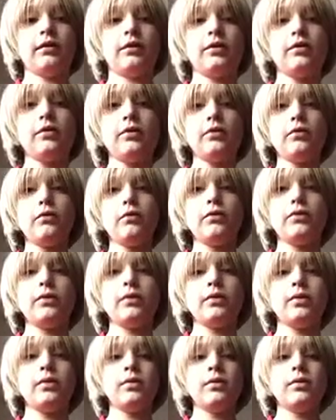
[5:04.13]
two
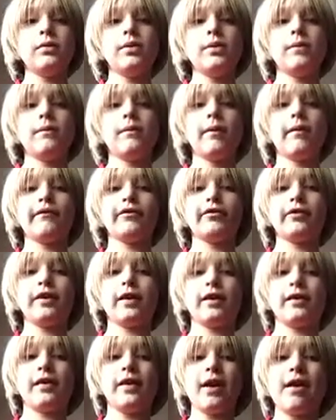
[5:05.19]
months
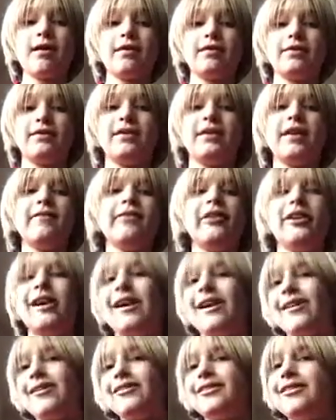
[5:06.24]
later and has never
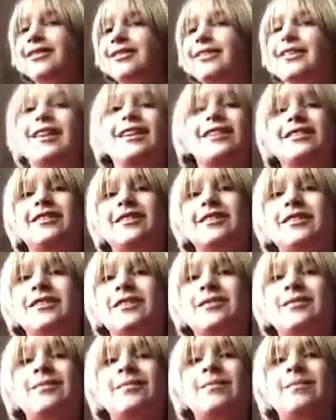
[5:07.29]
aired since.